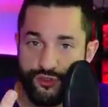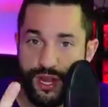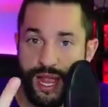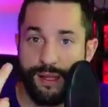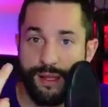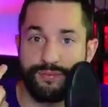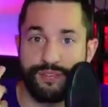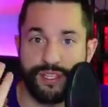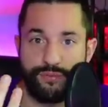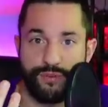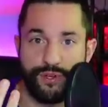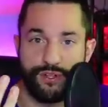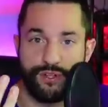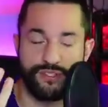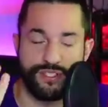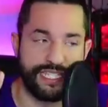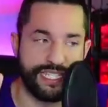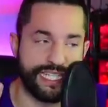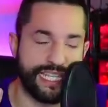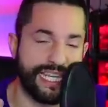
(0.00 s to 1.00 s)
traps, and
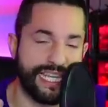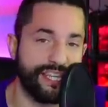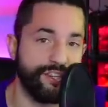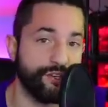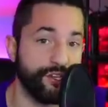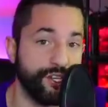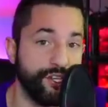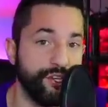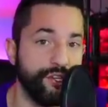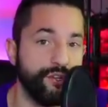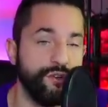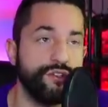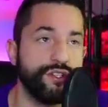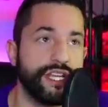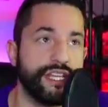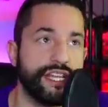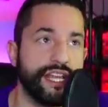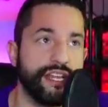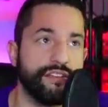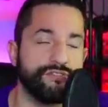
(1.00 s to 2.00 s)
riddles because I think they're
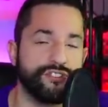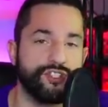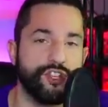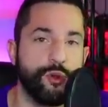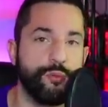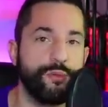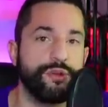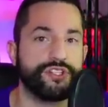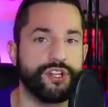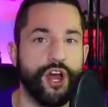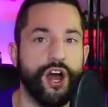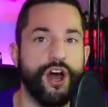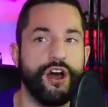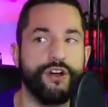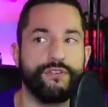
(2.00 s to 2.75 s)
huge and they have so much to